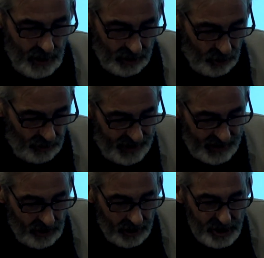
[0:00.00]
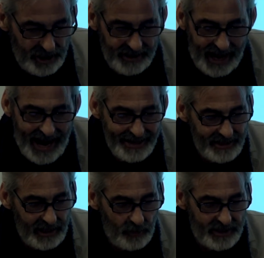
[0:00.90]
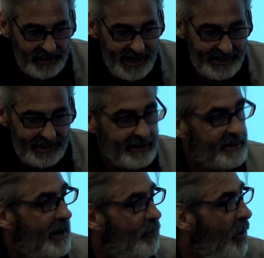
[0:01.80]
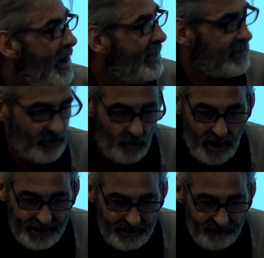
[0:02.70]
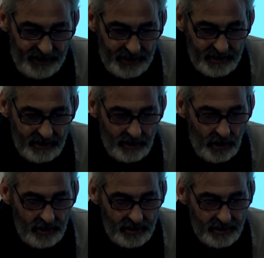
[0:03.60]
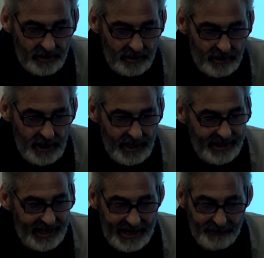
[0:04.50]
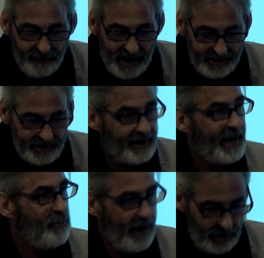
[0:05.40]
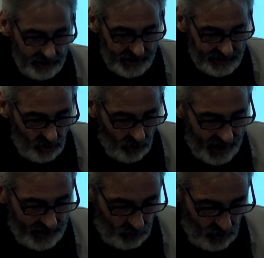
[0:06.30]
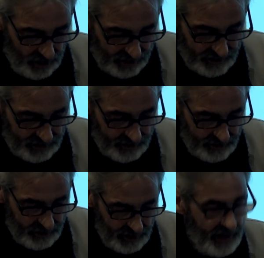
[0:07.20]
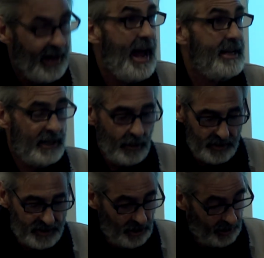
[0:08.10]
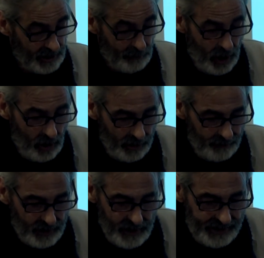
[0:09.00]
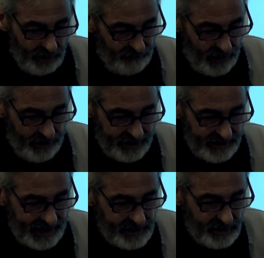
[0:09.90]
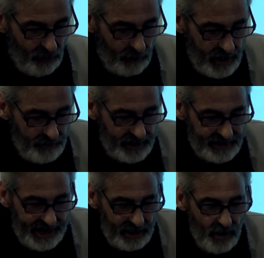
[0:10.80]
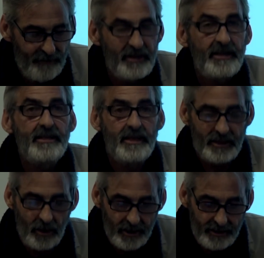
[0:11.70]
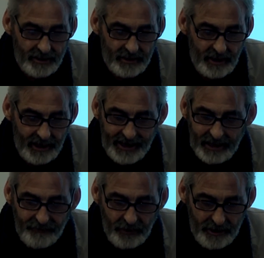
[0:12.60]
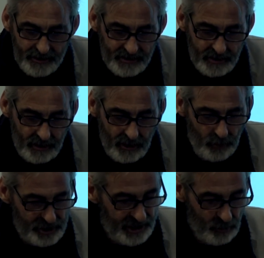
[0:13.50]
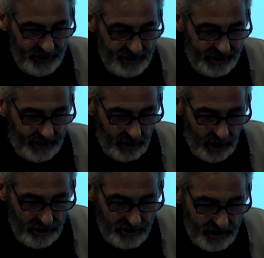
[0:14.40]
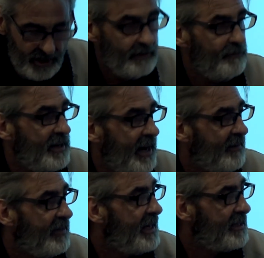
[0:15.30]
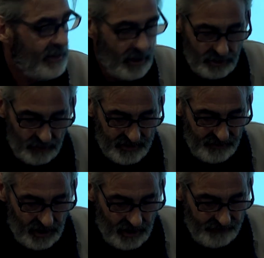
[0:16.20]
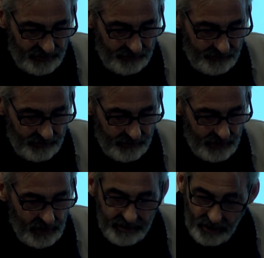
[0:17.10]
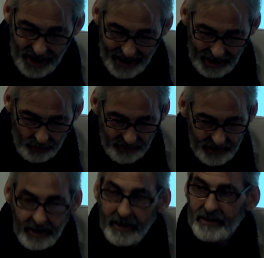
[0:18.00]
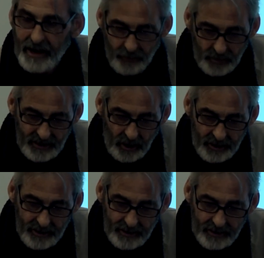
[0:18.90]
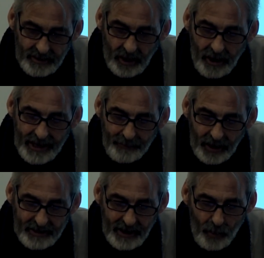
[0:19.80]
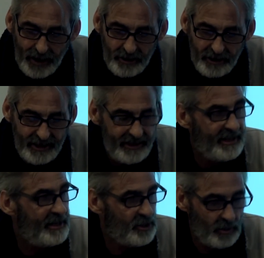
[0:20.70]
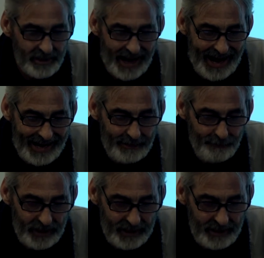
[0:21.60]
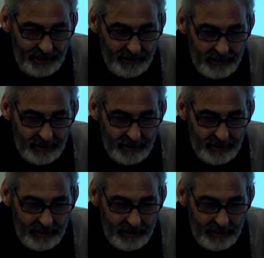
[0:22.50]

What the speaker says: Could it be acknowledging that Anthony was connected in some way to the writing of Venus and Adonis? Did he and Francis collaborate on this or on other works? Anthony was certainly a poet. There are various letters from him containing references to sonnets and other verse, which he had written and enclosed, but none of these are known to have survived. There are, however, several sonnets signed by someone using the initials A.B.